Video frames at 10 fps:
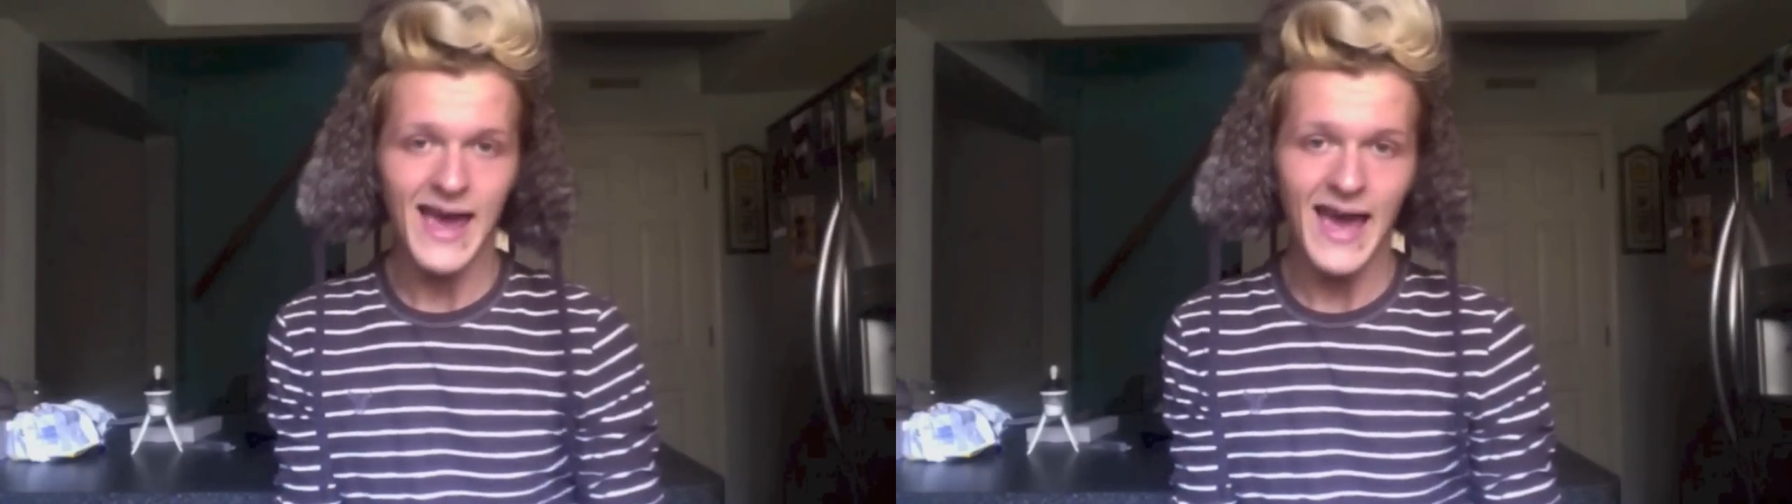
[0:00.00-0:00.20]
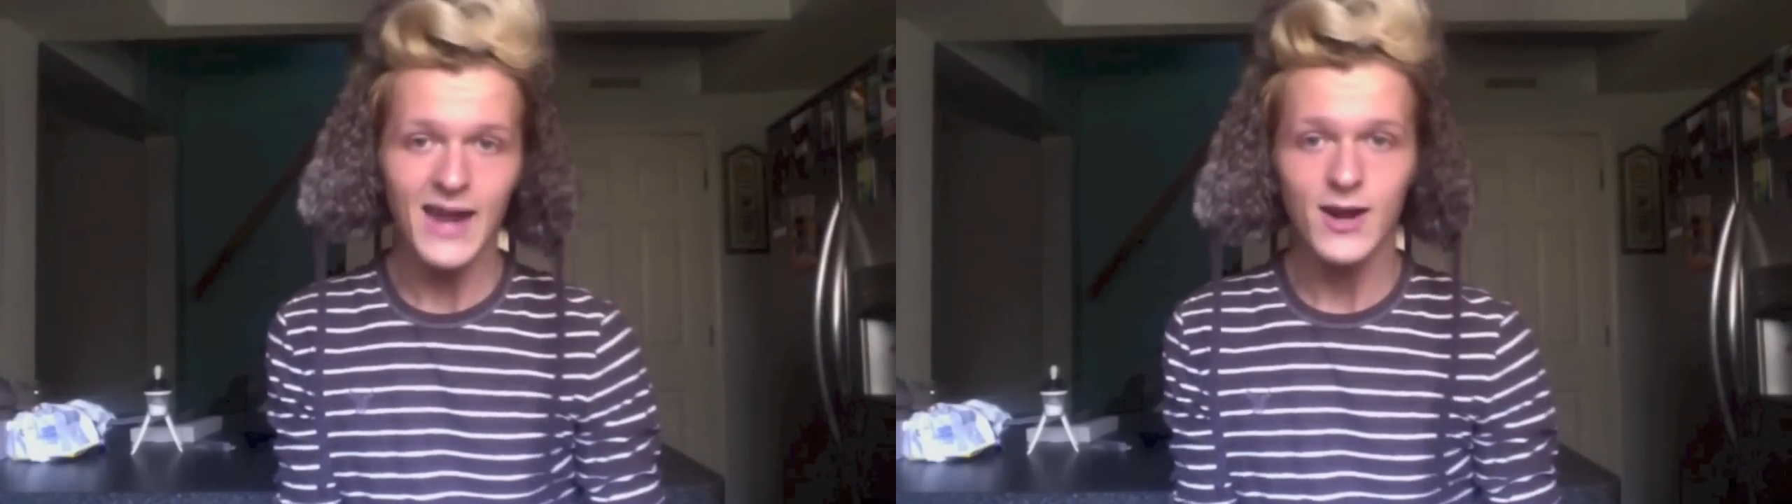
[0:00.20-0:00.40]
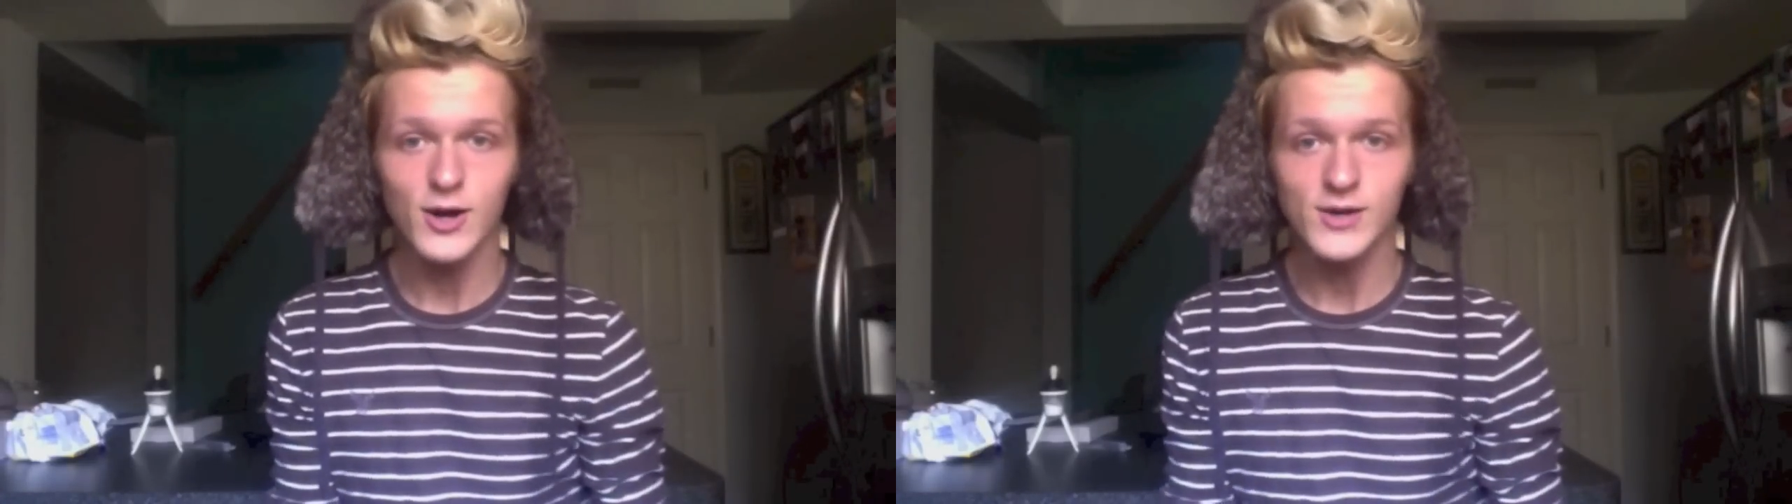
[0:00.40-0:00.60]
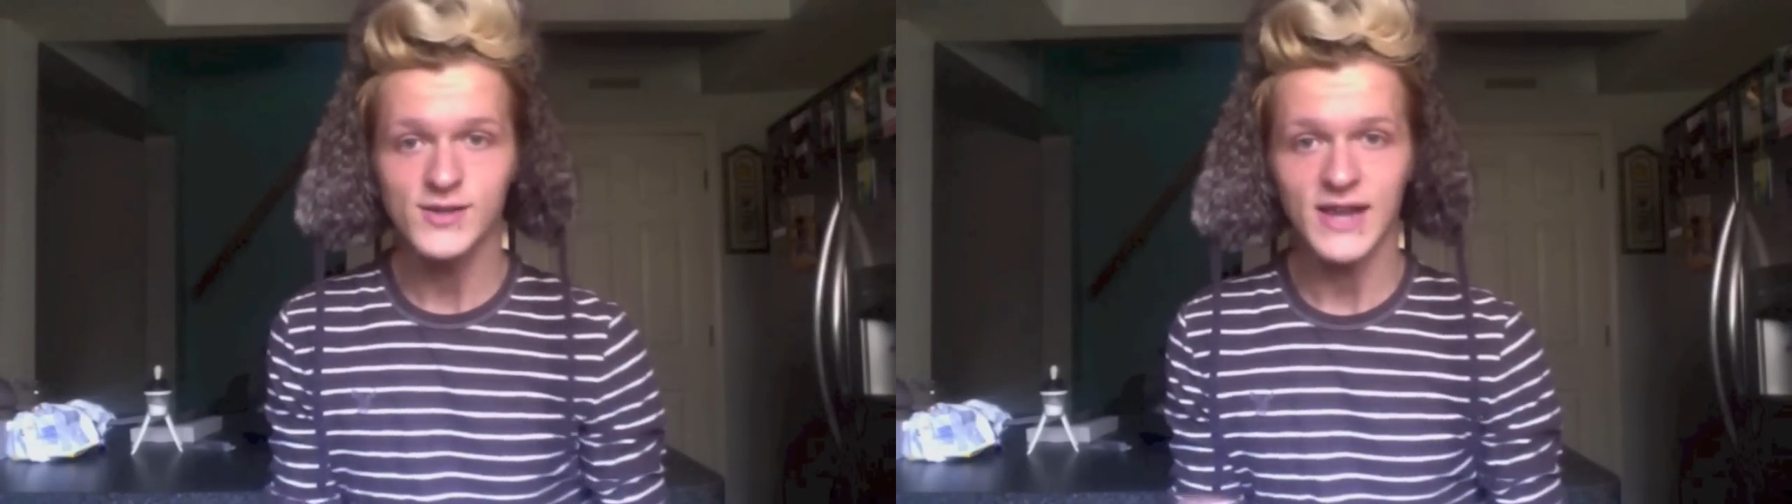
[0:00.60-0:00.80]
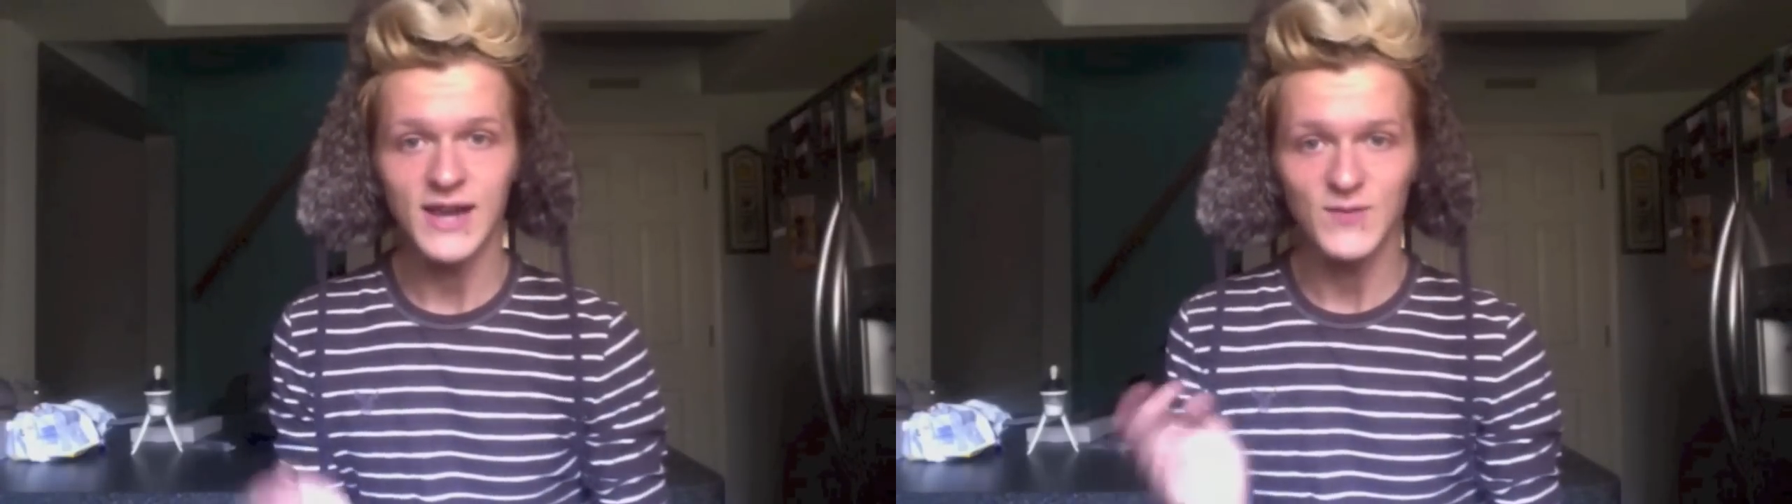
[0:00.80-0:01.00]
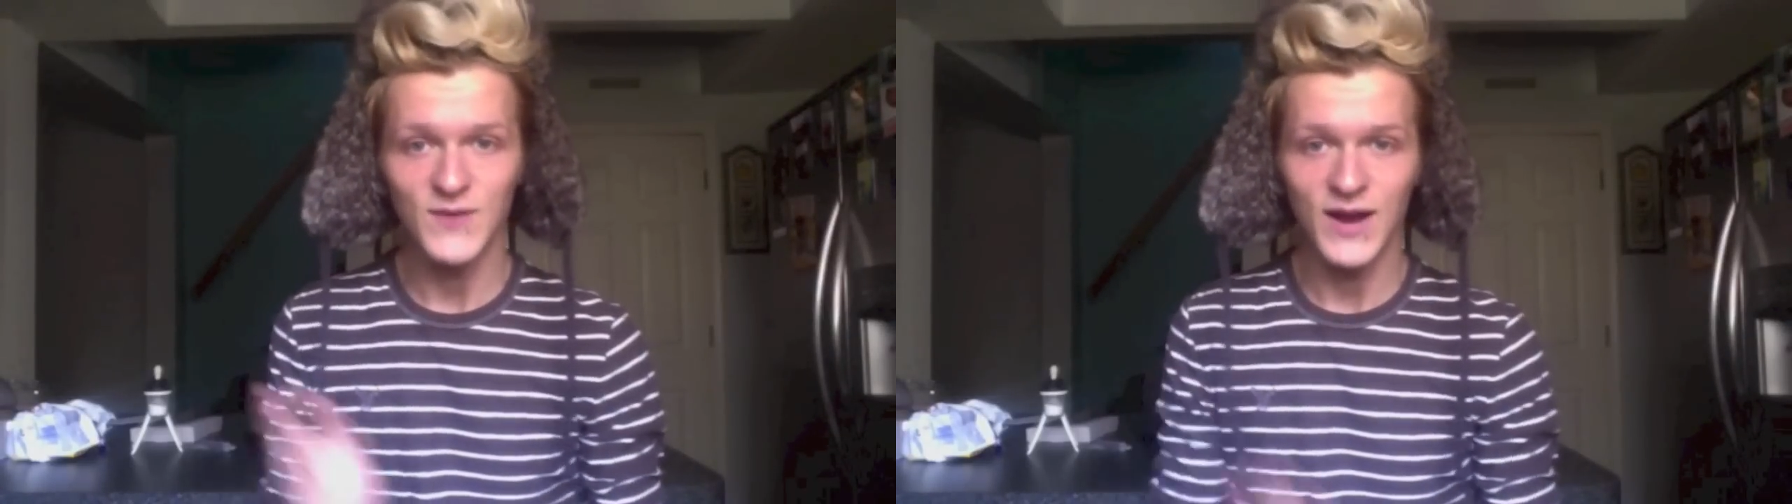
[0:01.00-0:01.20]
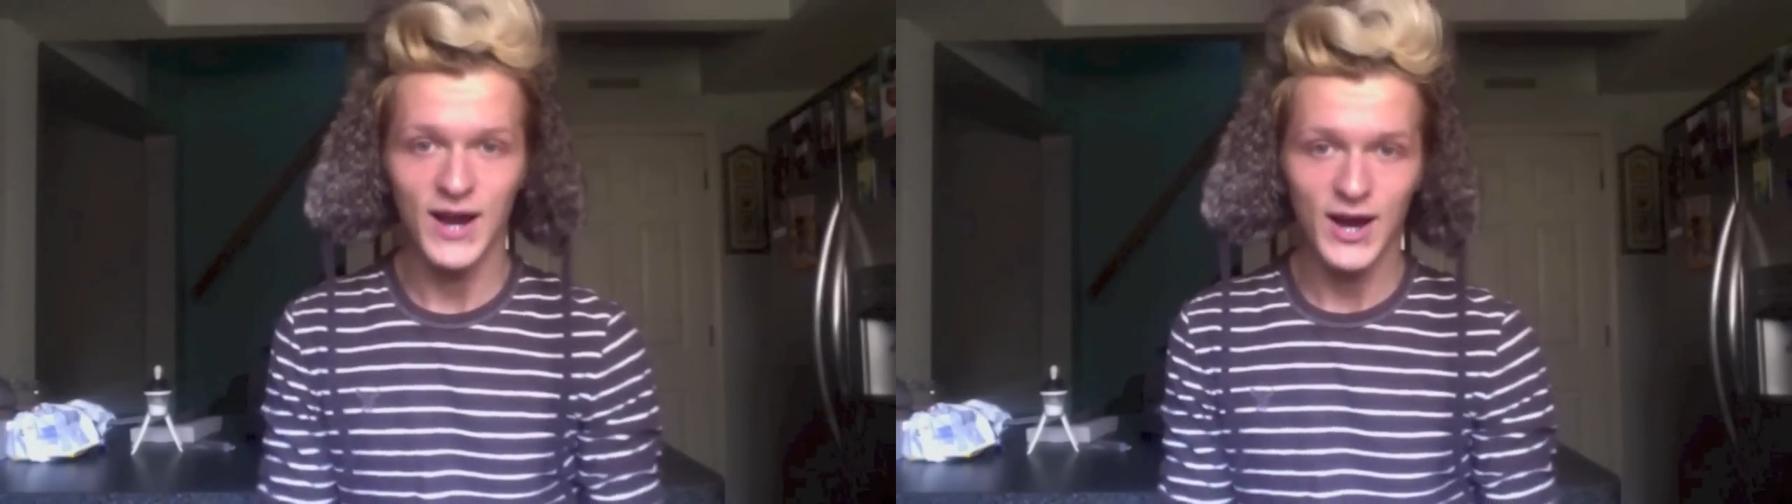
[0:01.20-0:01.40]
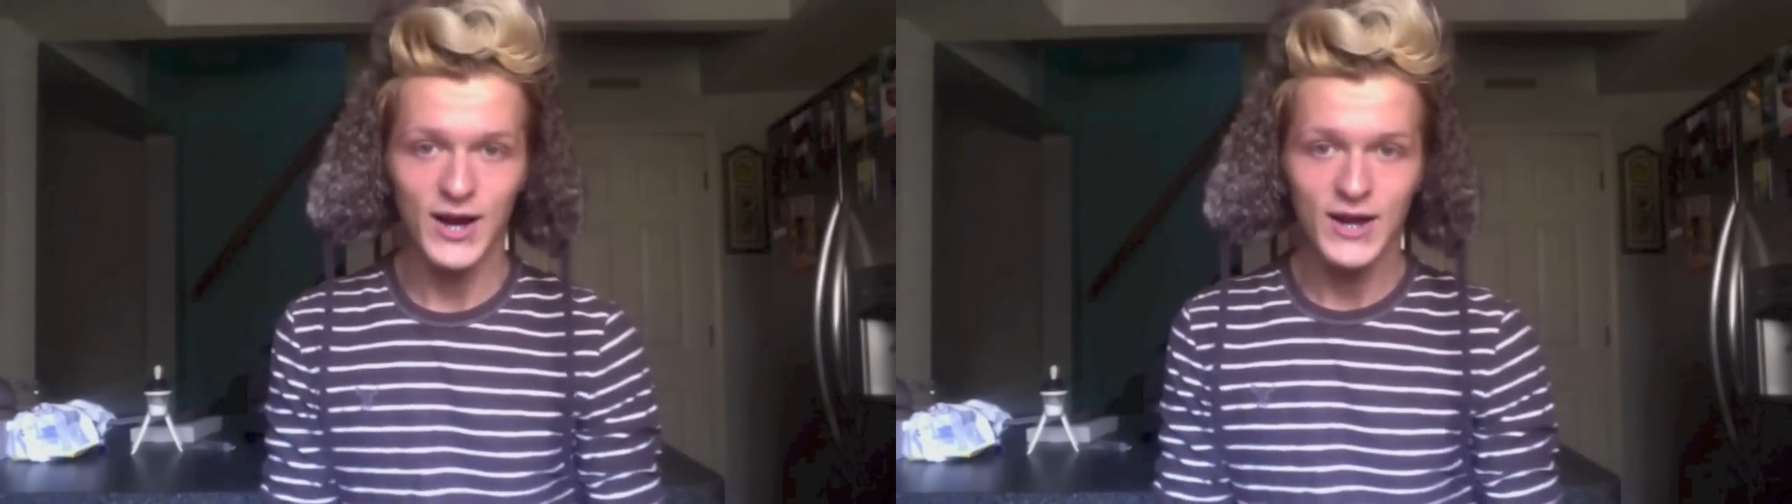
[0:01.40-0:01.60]
at our state
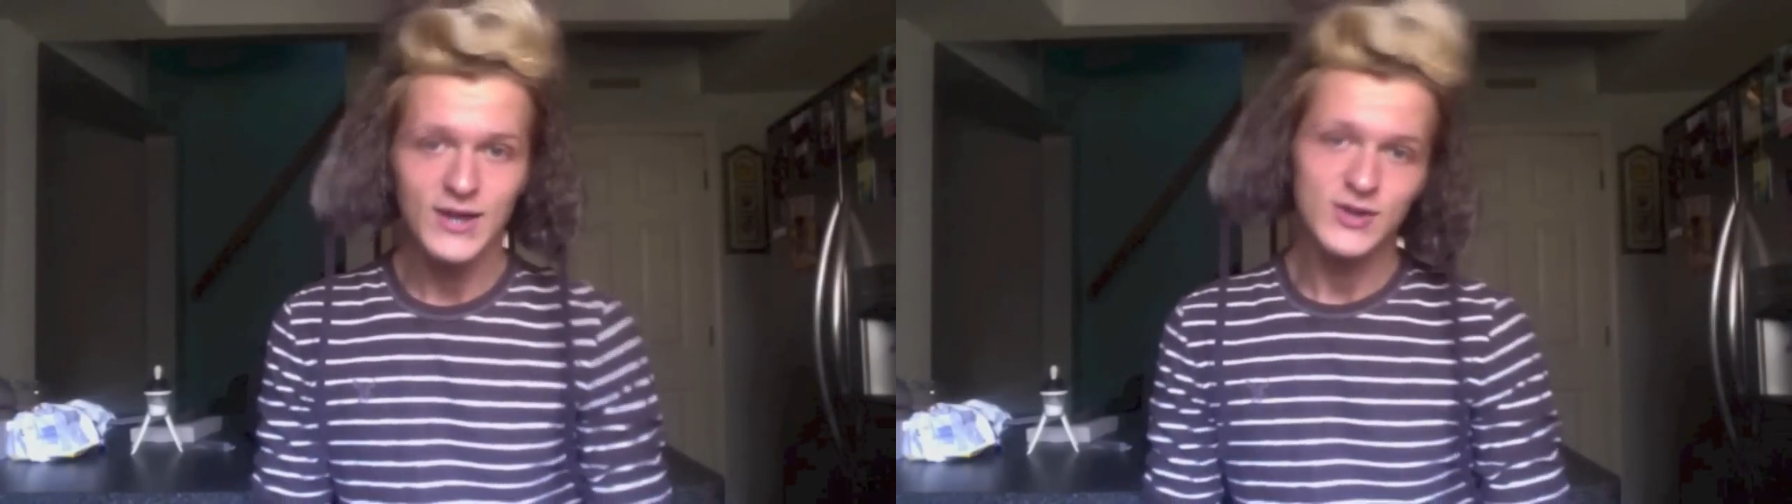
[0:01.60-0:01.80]
fair,